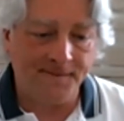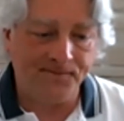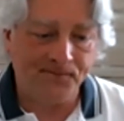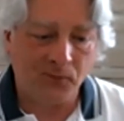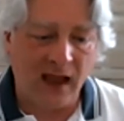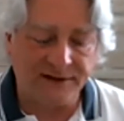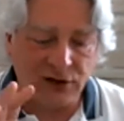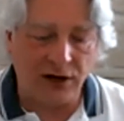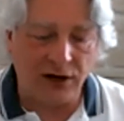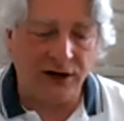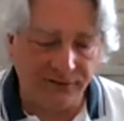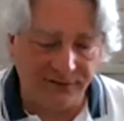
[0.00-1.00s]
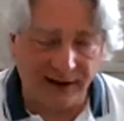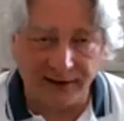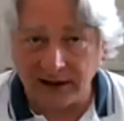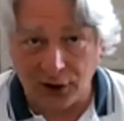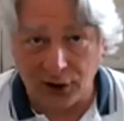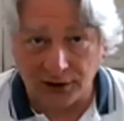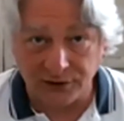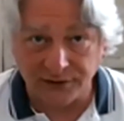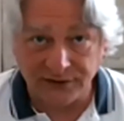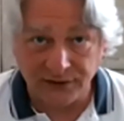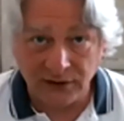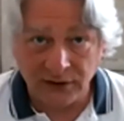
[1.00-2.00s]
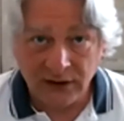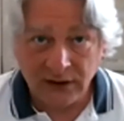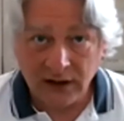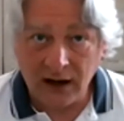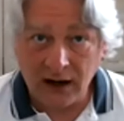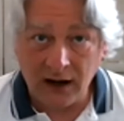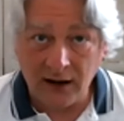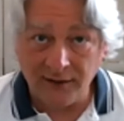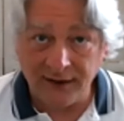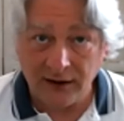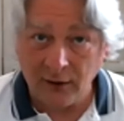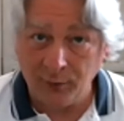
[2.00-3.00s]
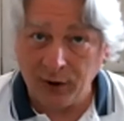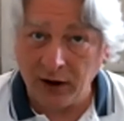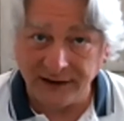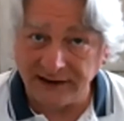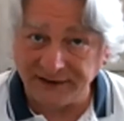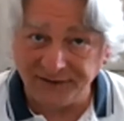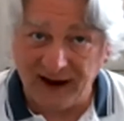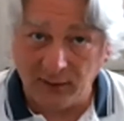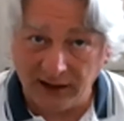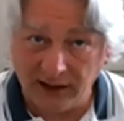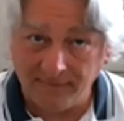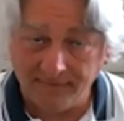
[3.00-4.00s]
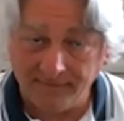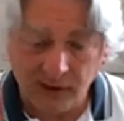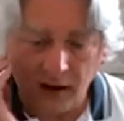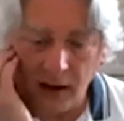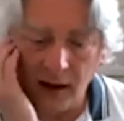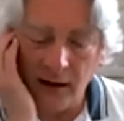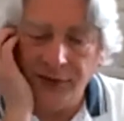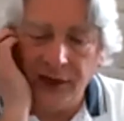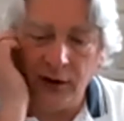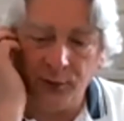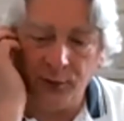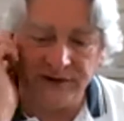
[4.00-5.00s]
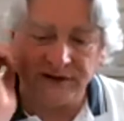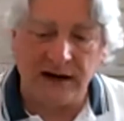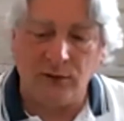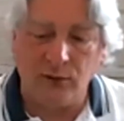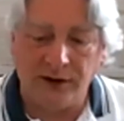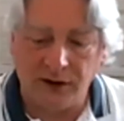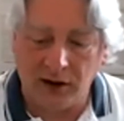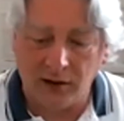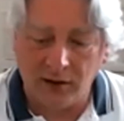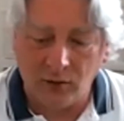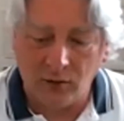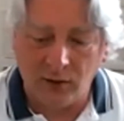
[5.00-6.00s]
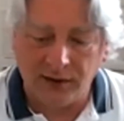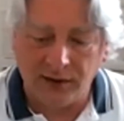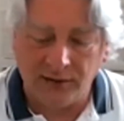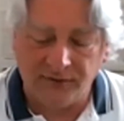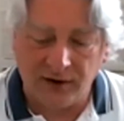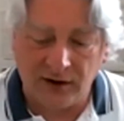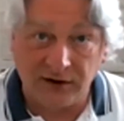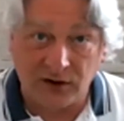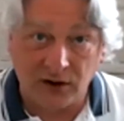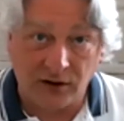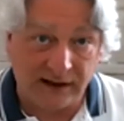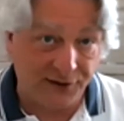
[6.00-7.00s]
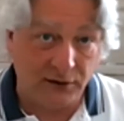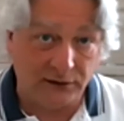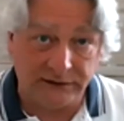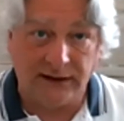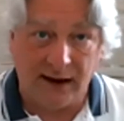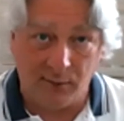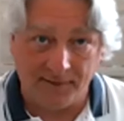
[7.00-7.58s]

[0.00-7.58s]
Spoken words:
started to invent the characters that are part of this family, that are presented with a very difficult ethical dilemma.